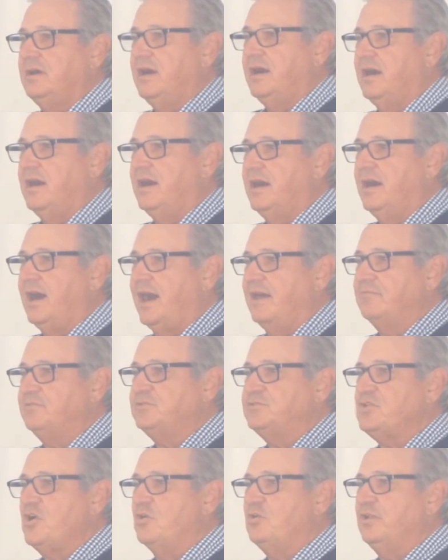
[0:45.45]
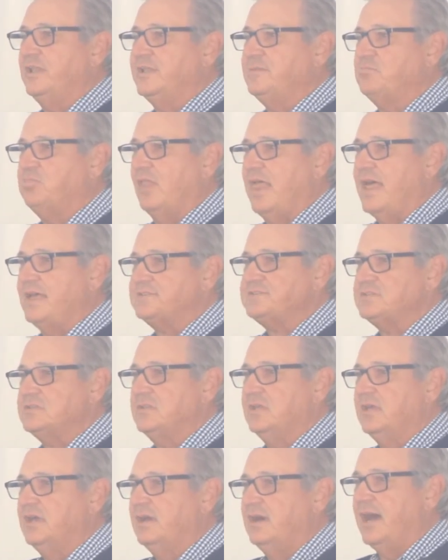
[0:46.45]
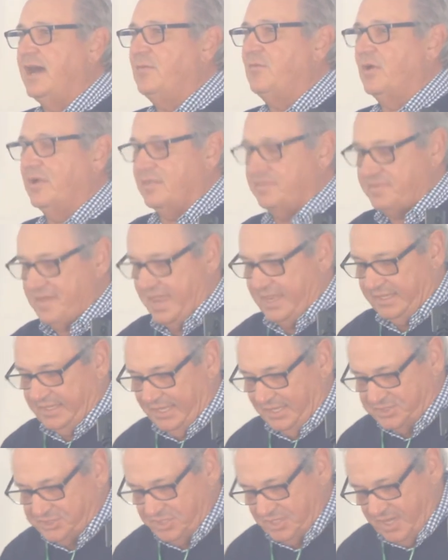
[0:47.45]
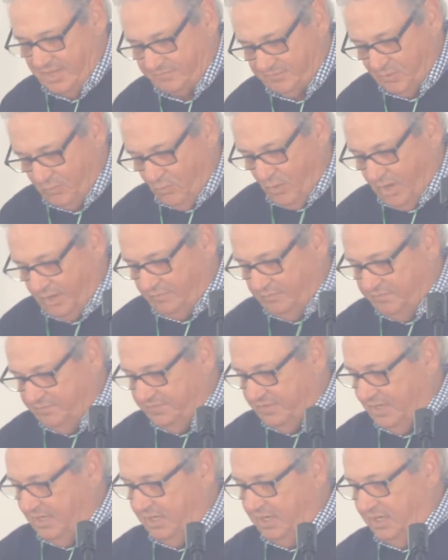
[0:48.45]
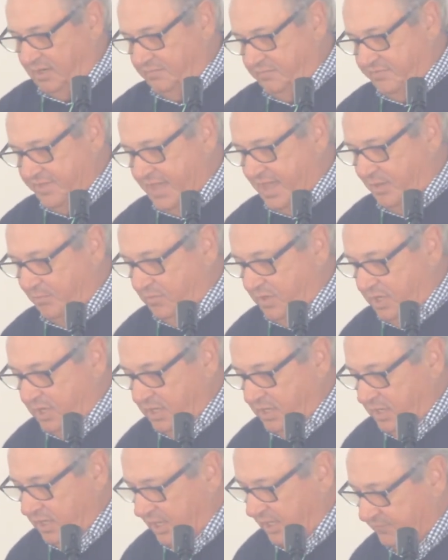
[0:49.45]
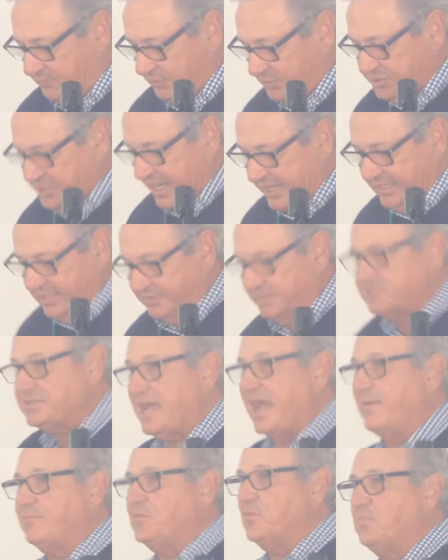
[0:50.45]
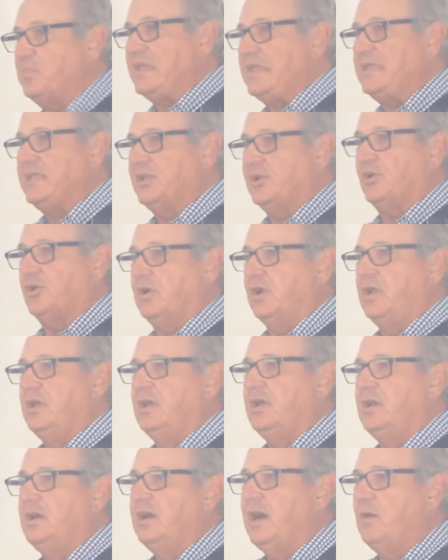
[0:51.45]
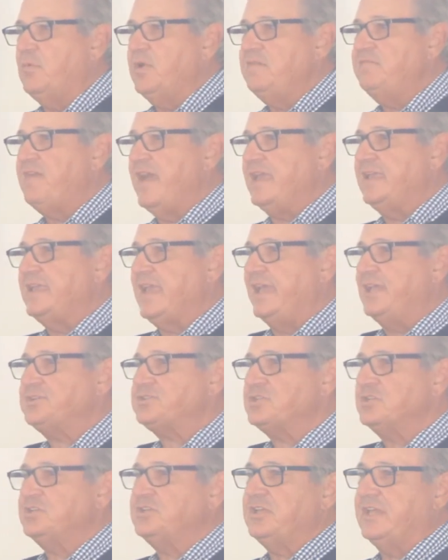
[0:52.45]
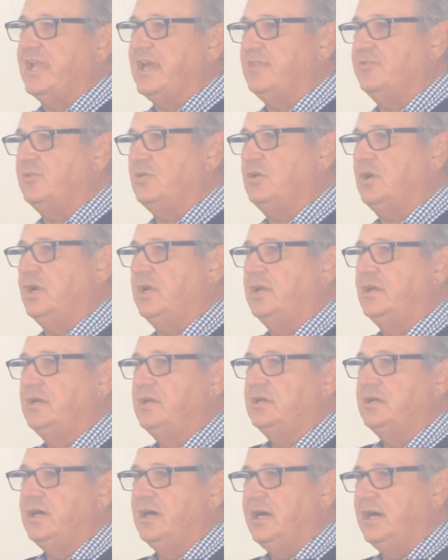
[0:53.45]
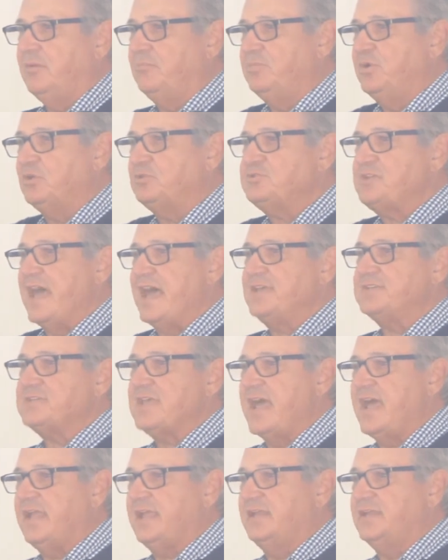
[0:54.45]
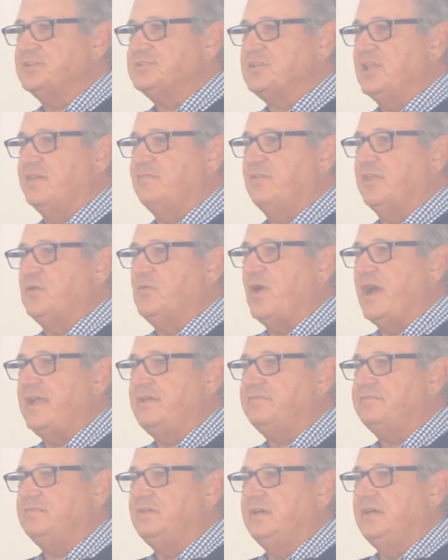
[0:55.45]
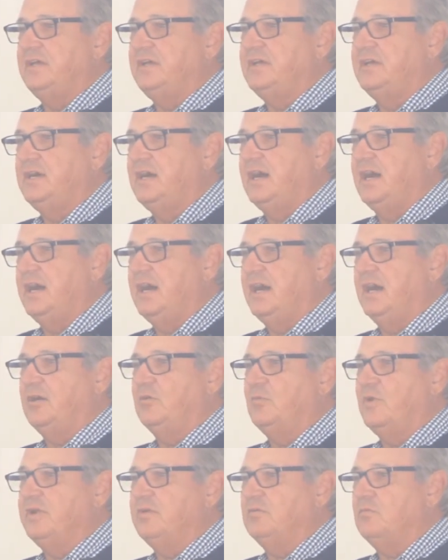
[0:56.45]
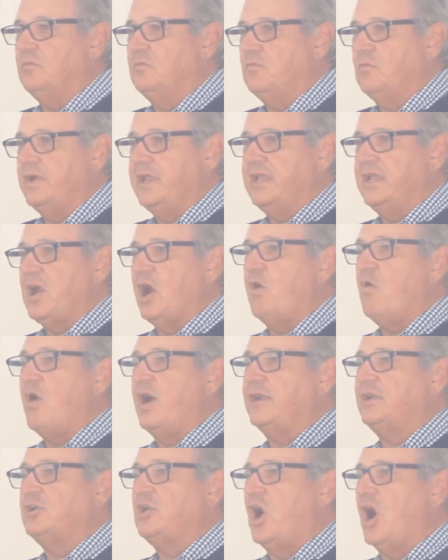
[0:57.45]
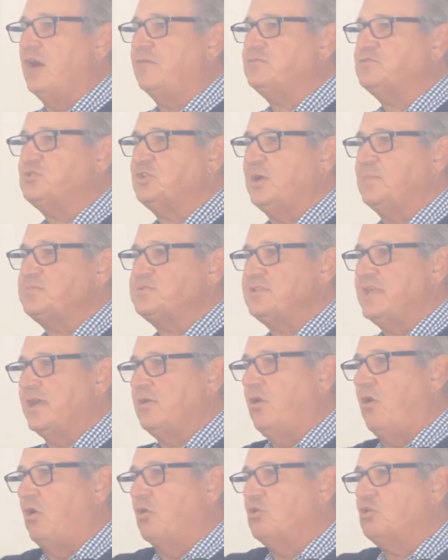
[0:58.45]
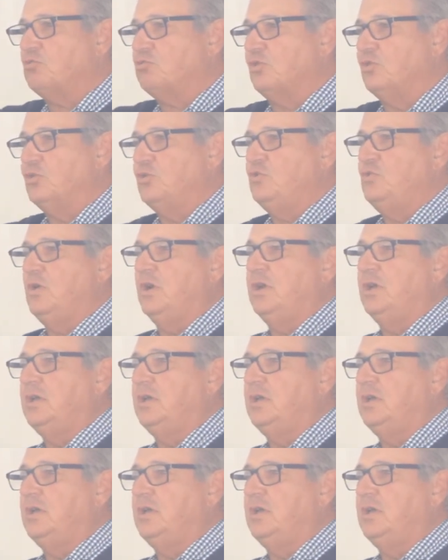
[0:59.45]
I'm totally blessed. I want to thank each and every one of them for taking the time to be here. We vacationed together, Bill Tazak and his lovely wife. We go on golf trips, that whole crew.